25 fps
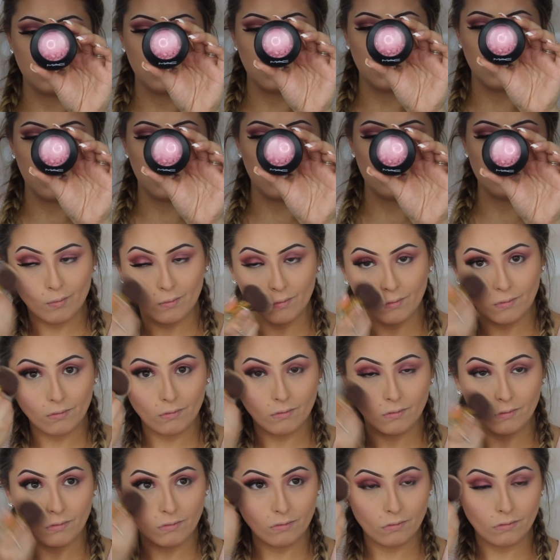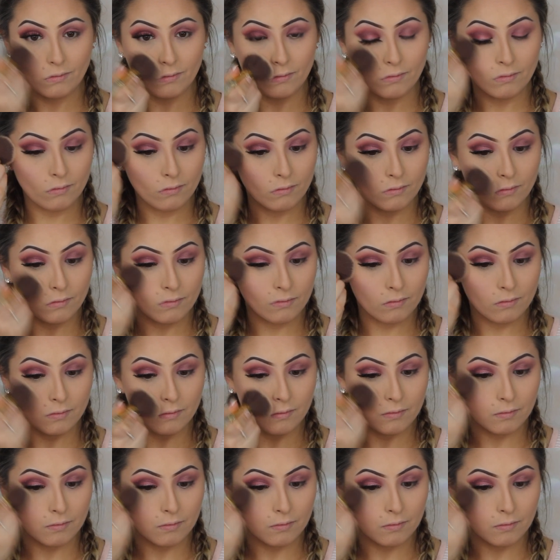(silence)